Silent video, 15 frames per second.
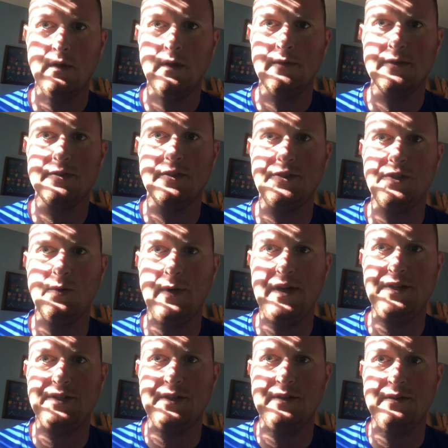The
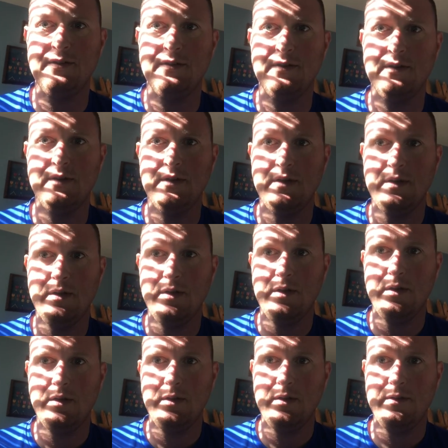situation
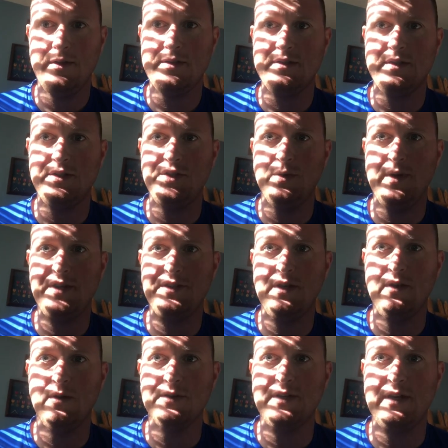This situation
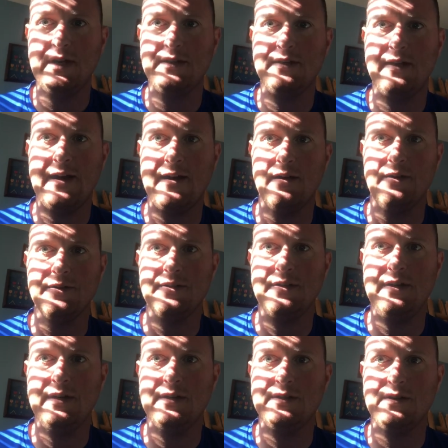goes against Carroll's
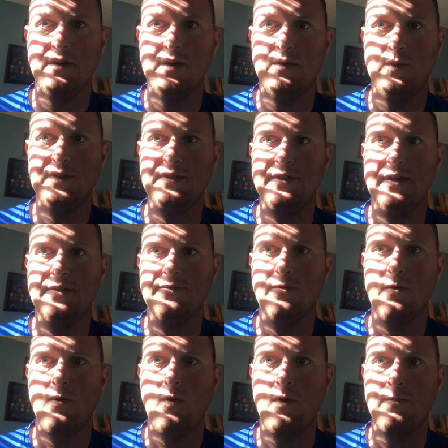CSR, which stands for
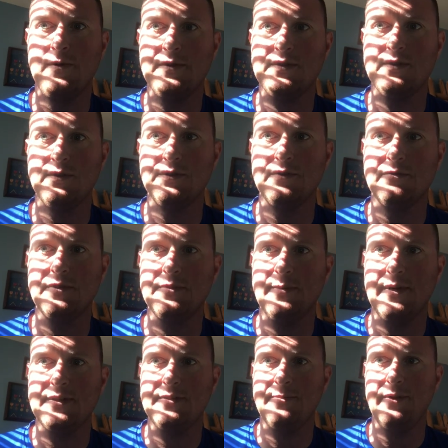Corporate Social
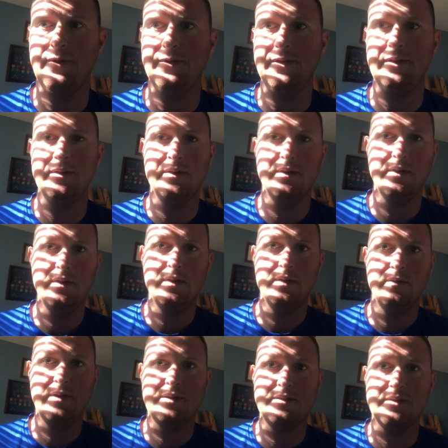Responsibility.
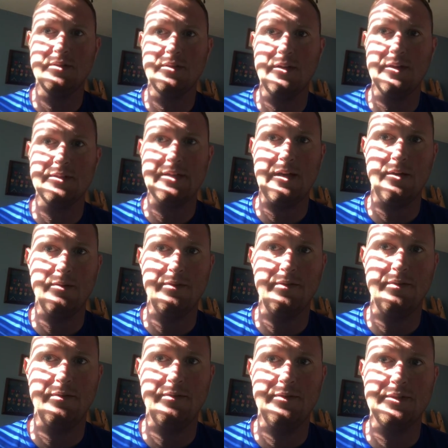Let's discuss how
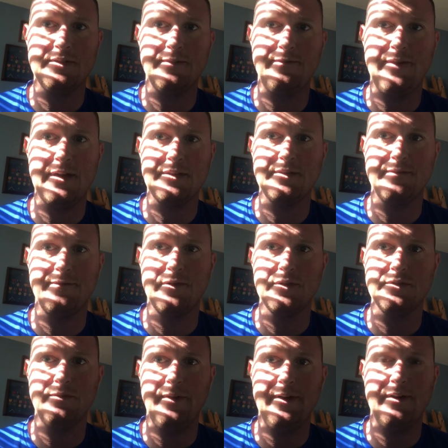this affects the
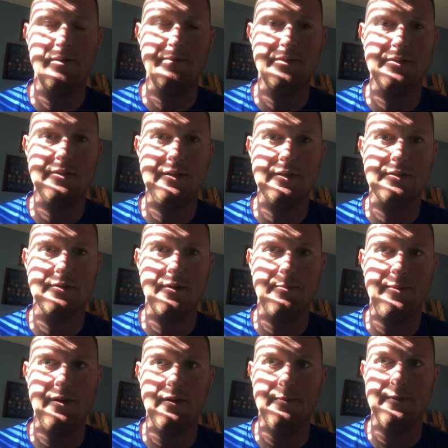first layer of the
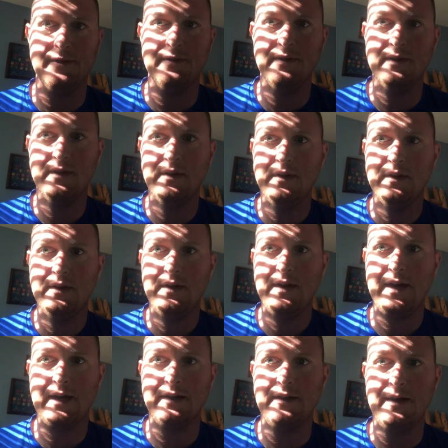CSR pyramid.
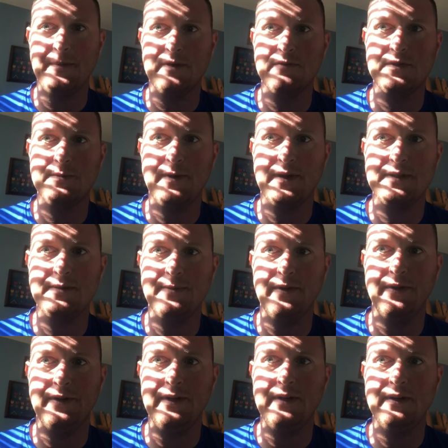Economic
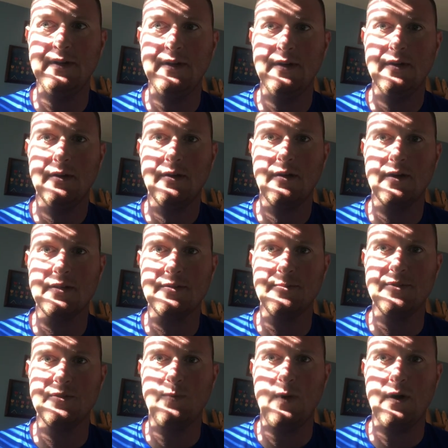responsibility.
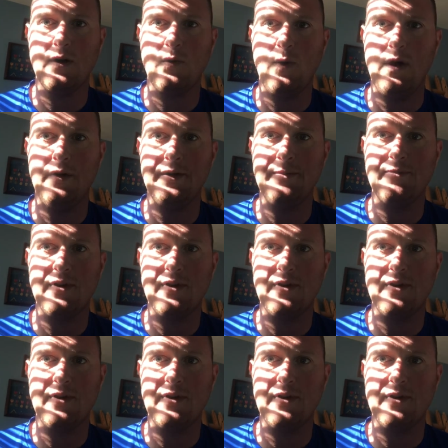Customers want quality